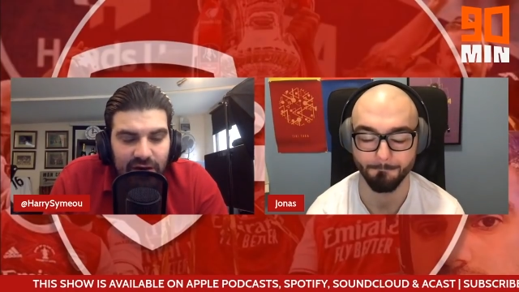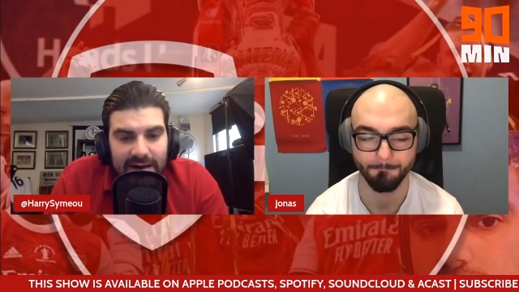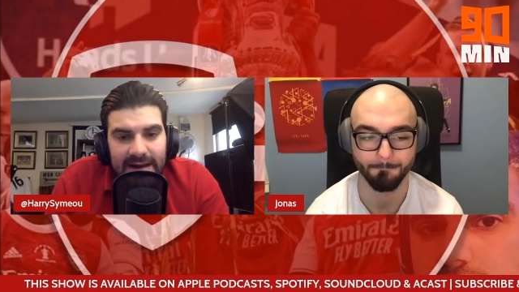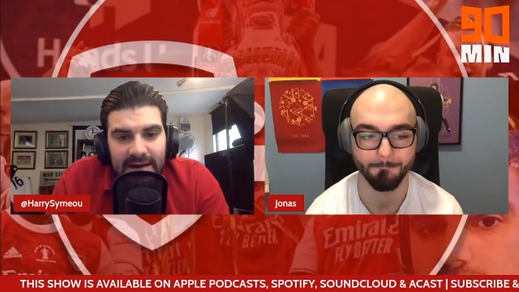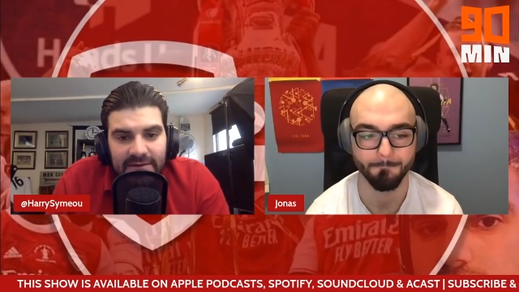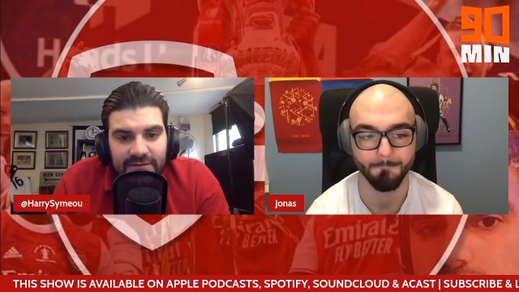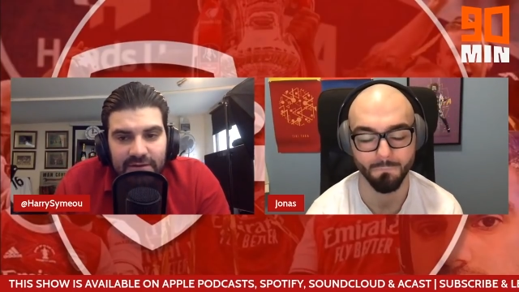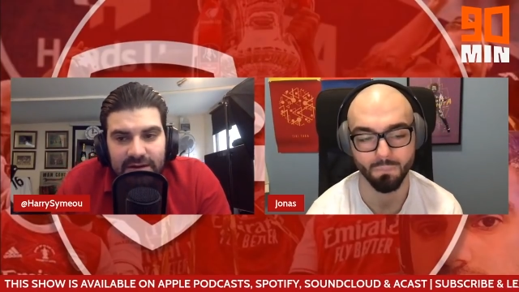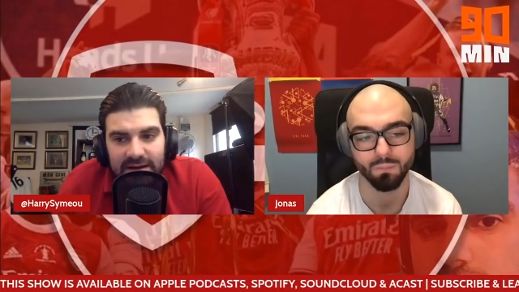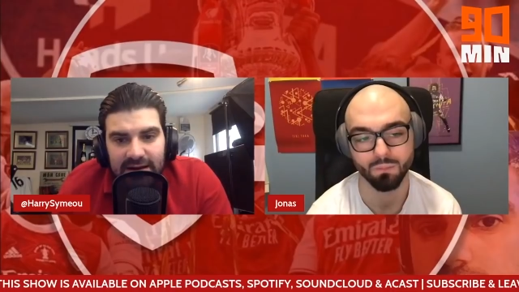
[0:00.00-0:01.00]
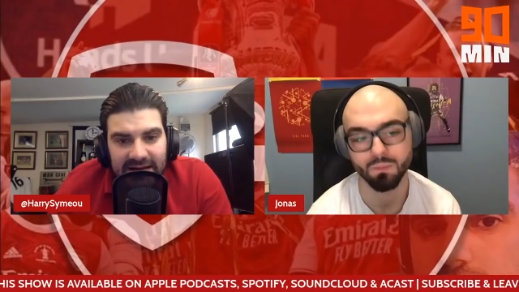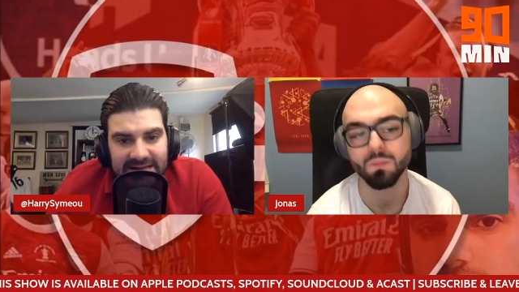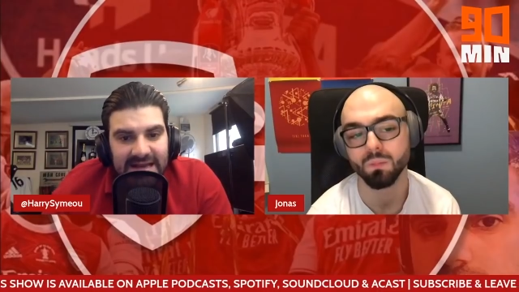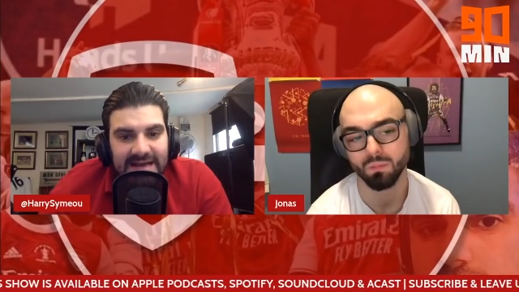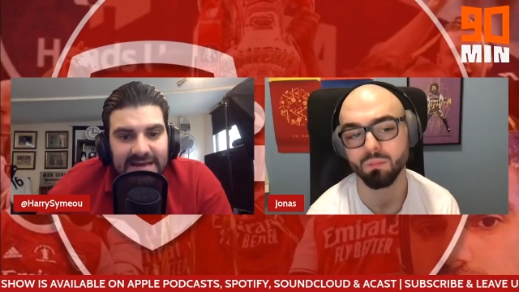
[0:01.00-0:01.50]
Speaker 1: right now for an
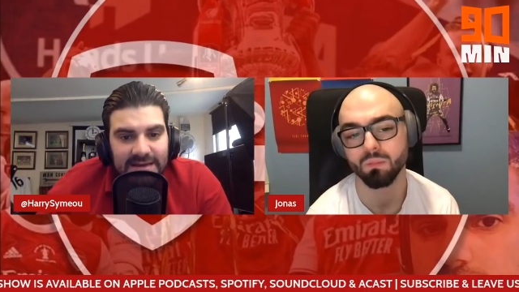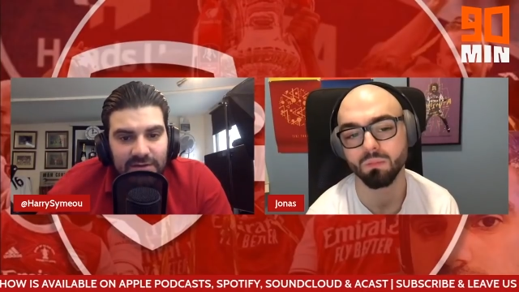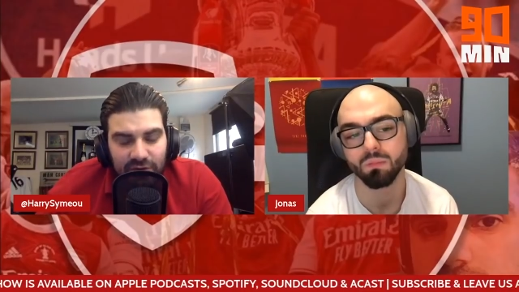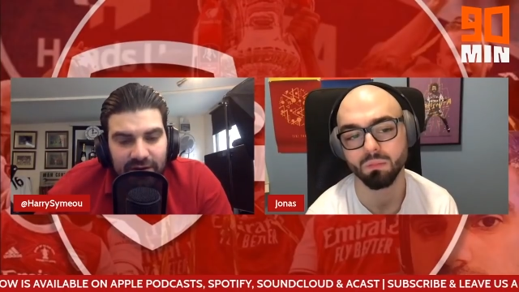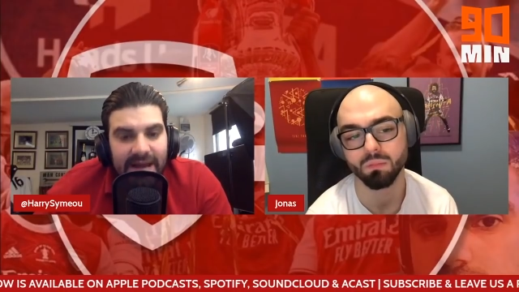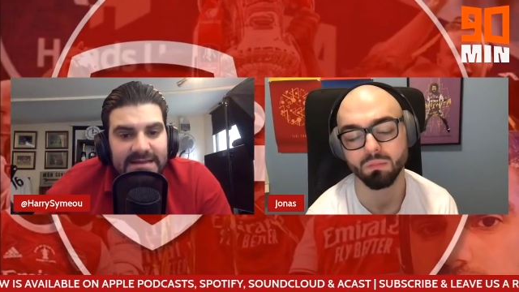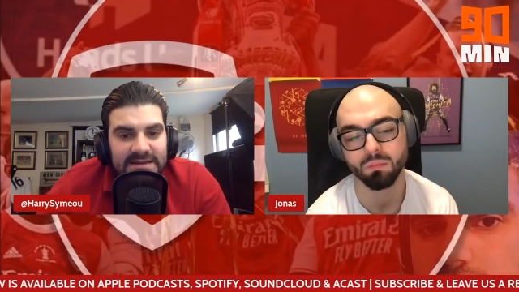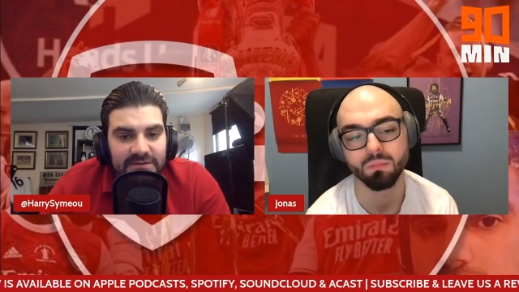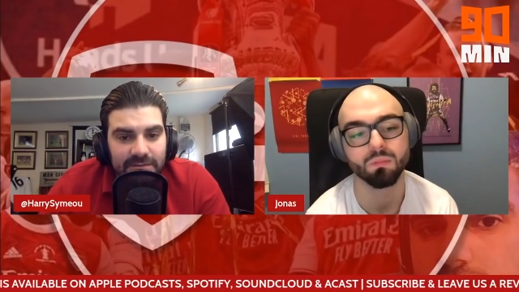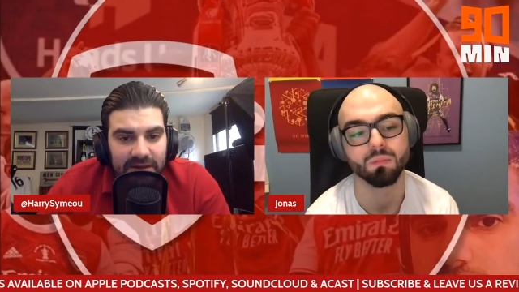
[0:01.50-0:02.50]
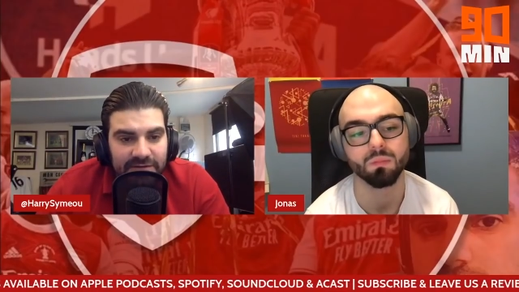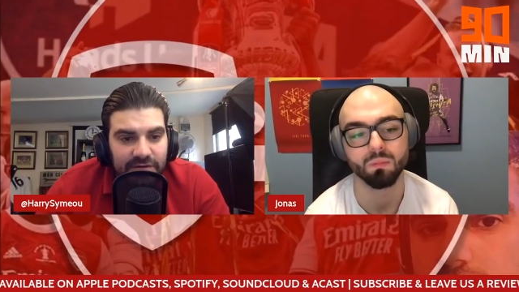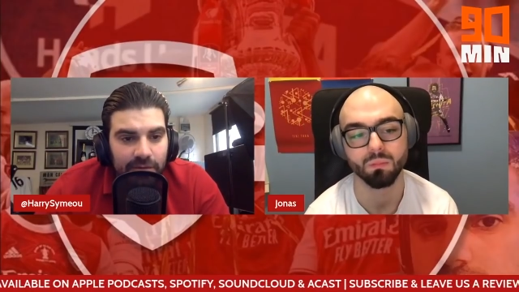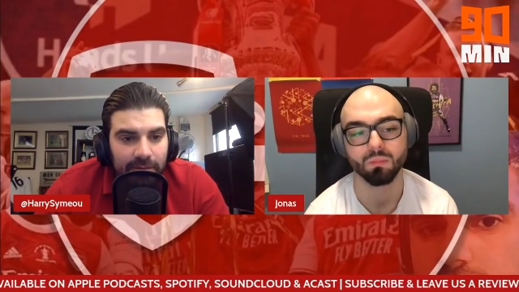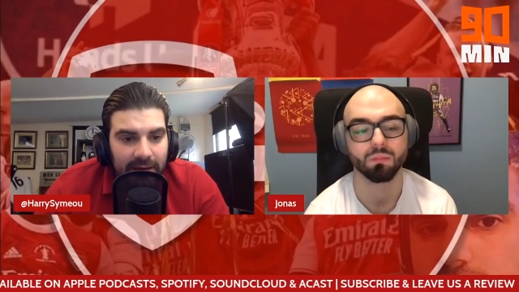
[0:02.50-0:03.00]
attacking, creative
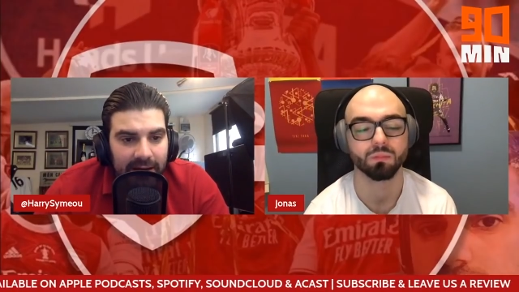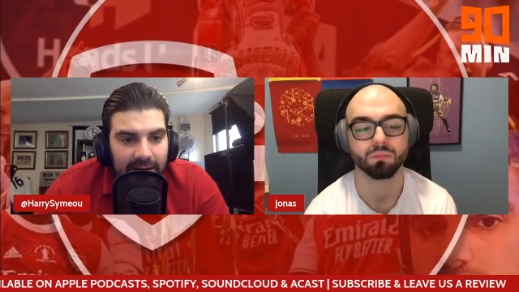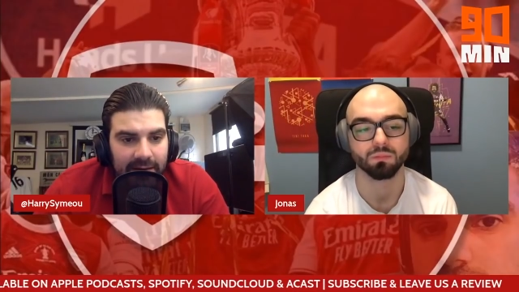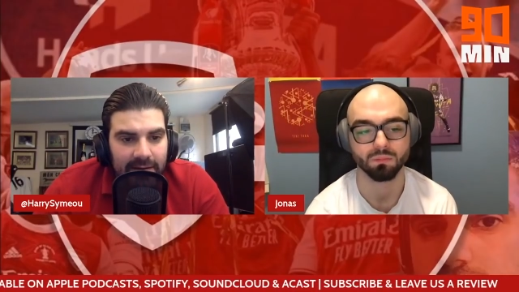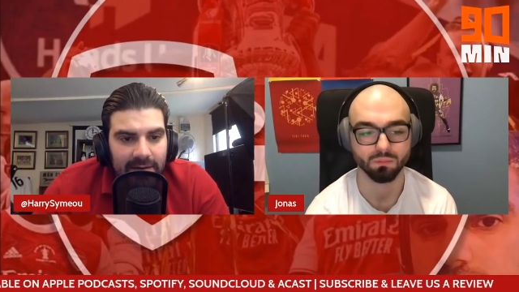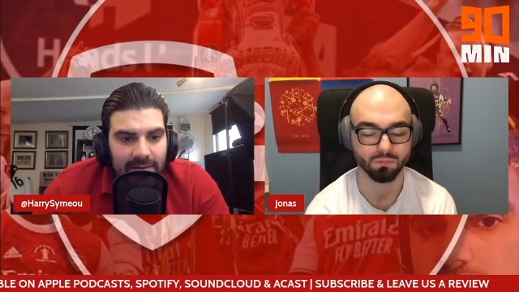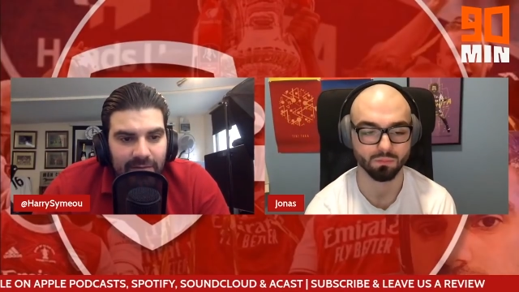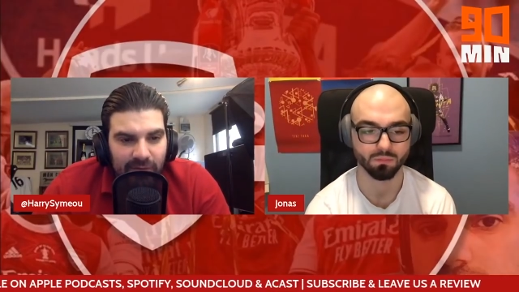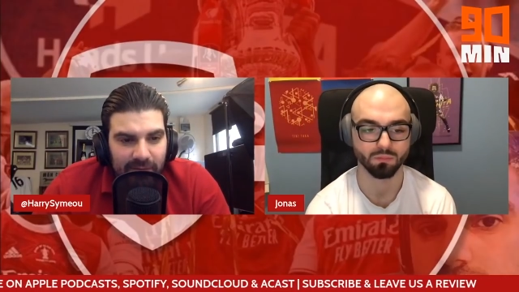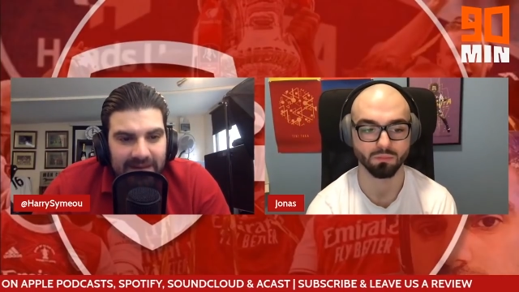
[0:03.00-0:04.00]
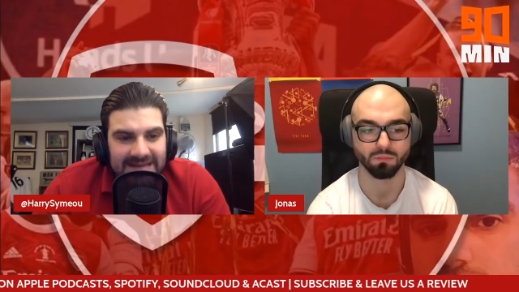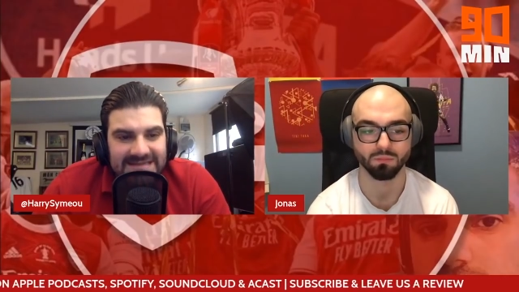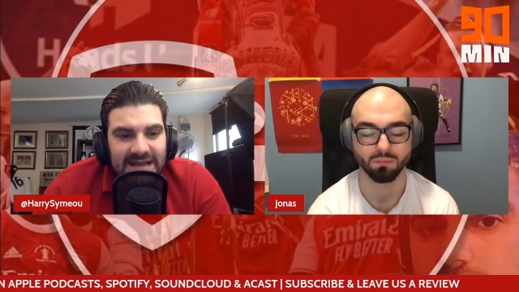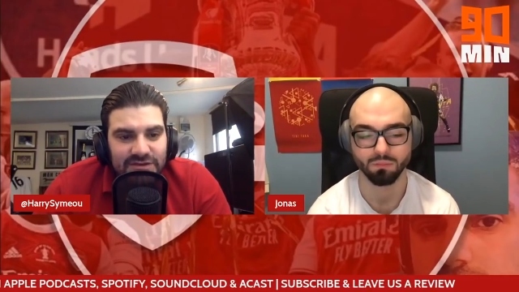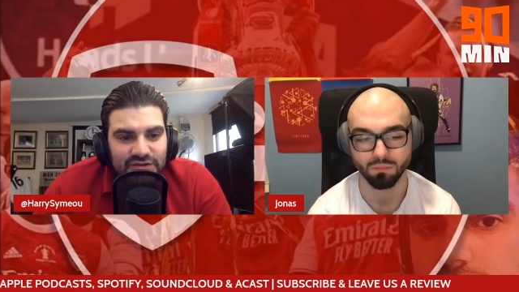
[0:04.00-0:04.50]
midfield player. Probably a
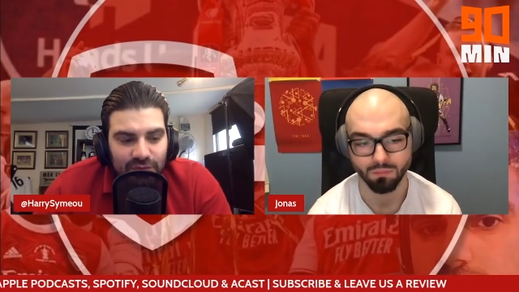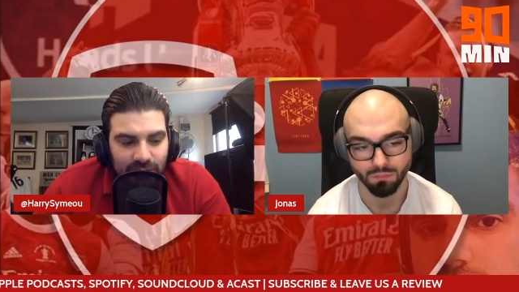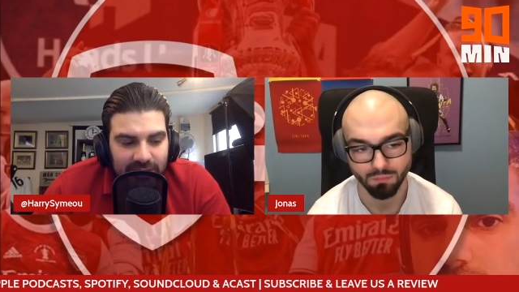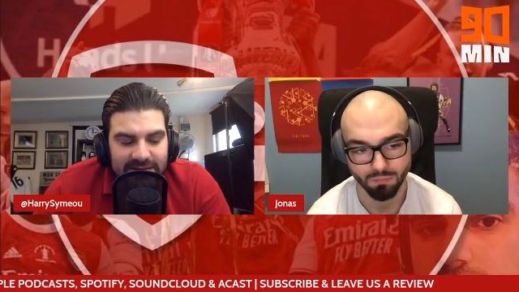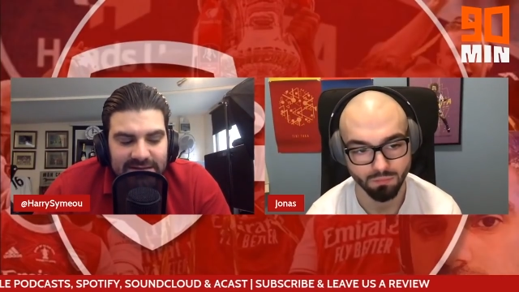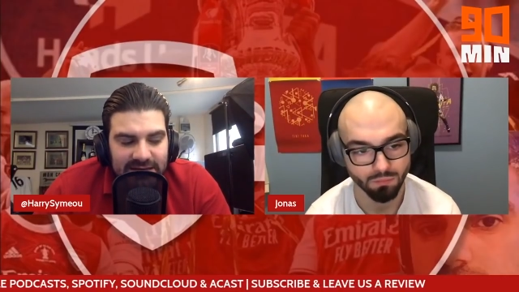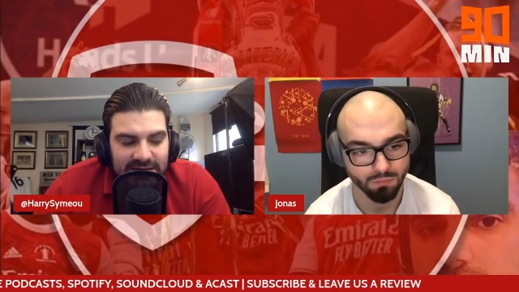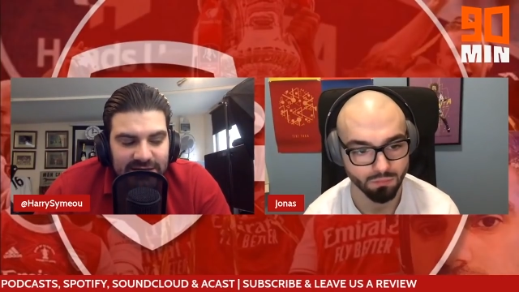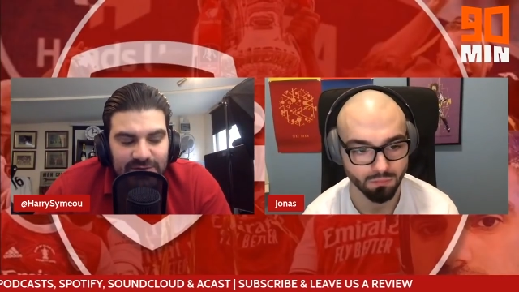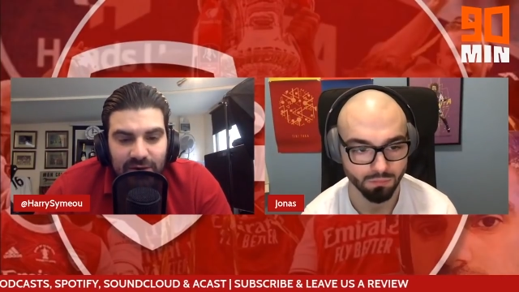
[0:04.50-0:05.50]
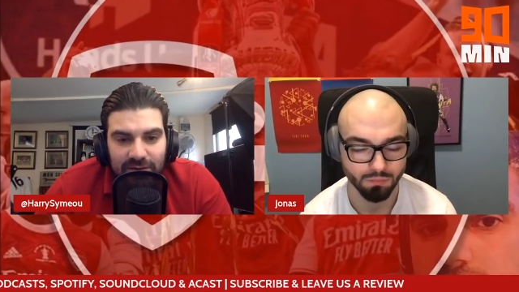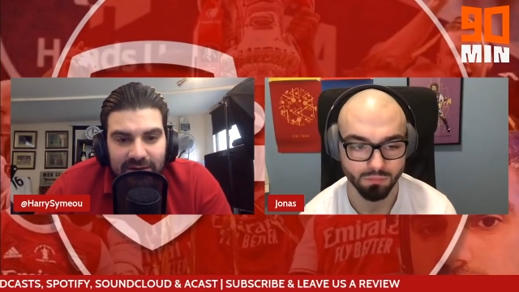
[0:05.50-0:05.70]
central one is what